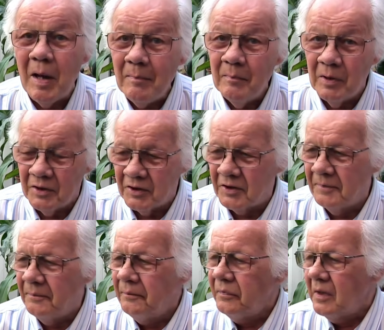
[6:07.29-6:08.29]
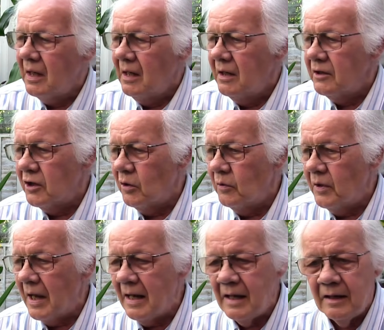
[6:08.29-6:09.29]
members. So
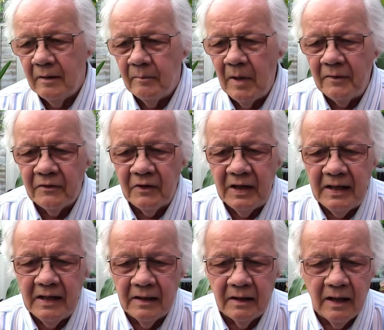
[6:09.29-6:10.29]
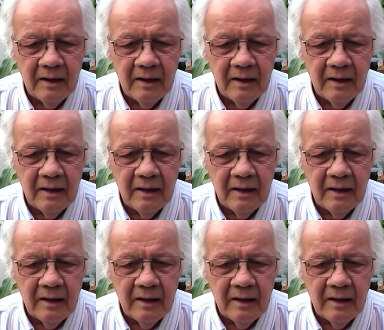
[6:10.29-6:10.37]
their monthly